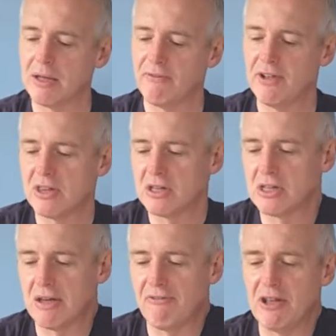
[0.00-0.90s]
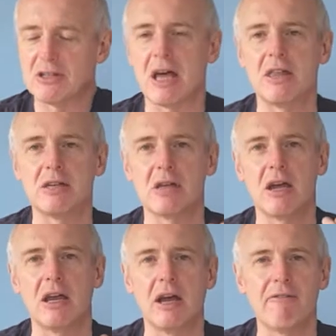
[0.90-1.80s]
It, it feels like there's
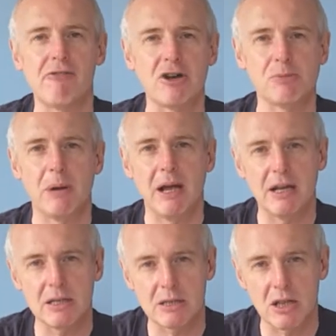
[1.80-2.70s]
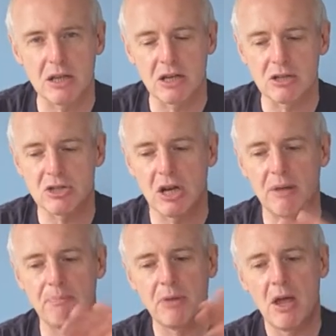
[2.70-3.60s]
a, a, fresh bit and something that's uh,